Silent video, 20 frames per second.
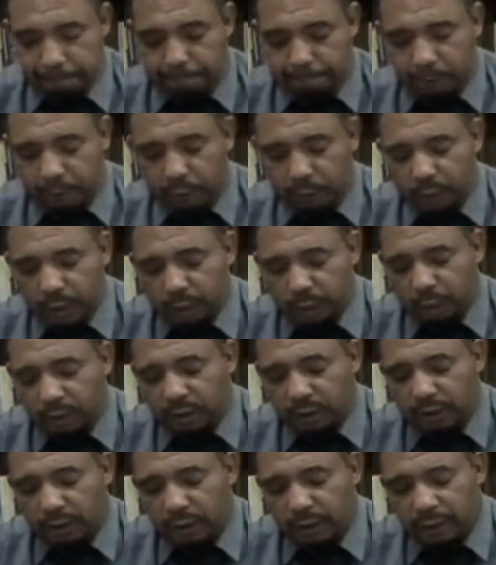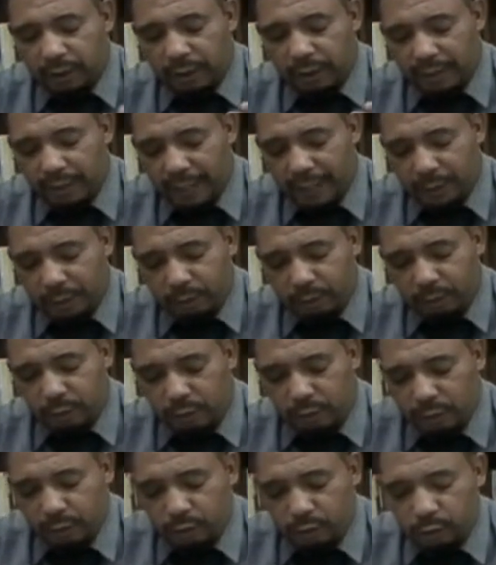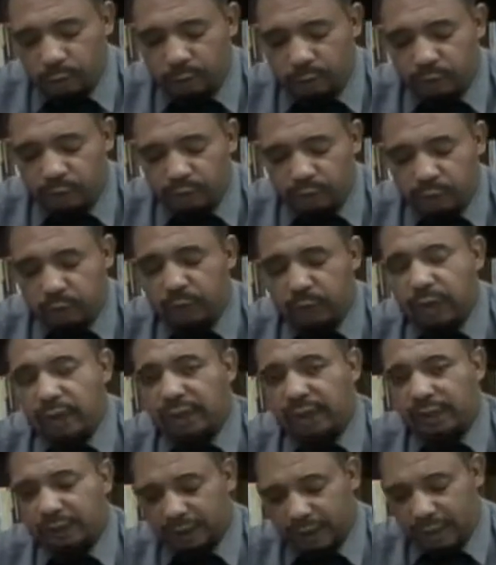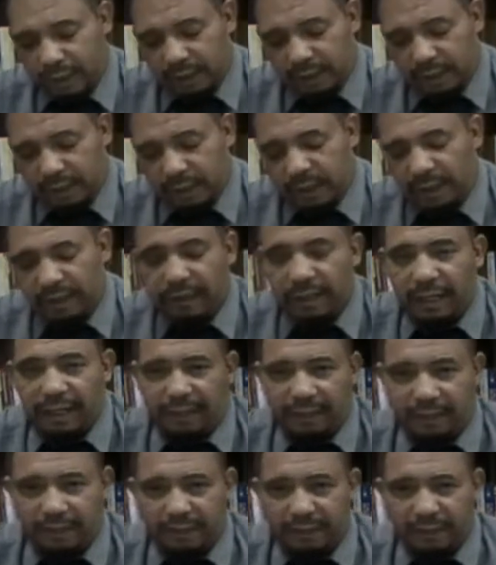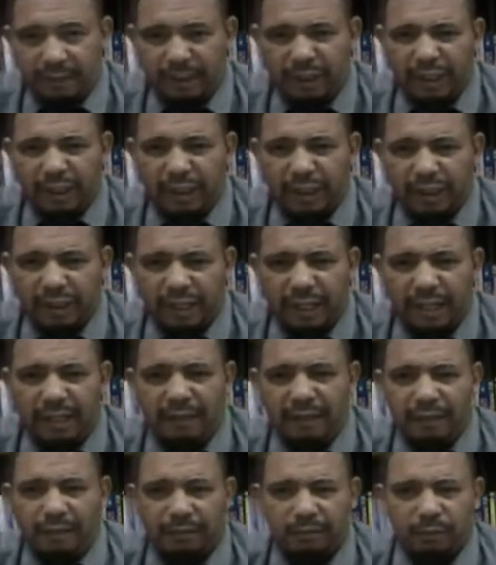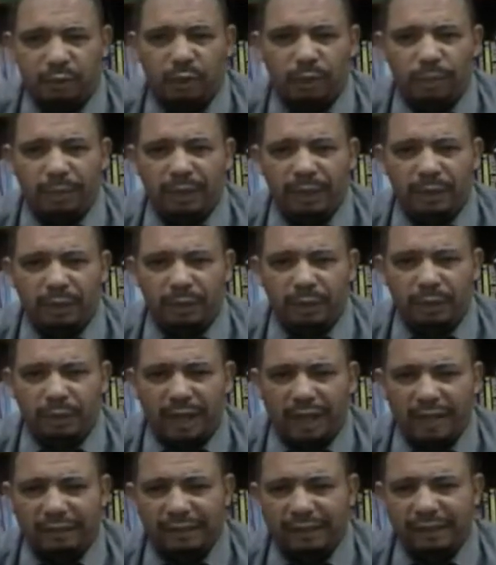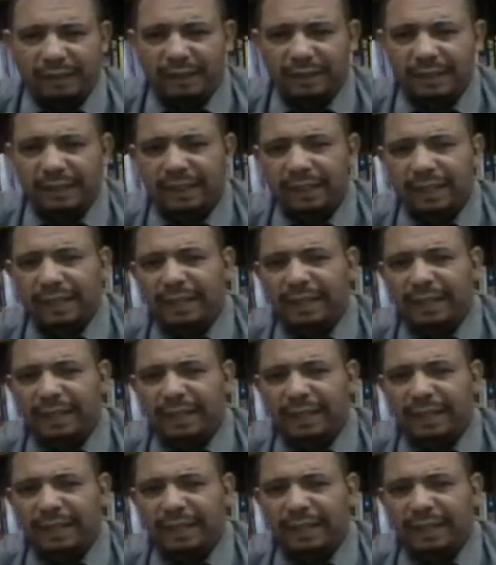When we're done with that, we're going to move to exercises and activity, which is normally we don't have this.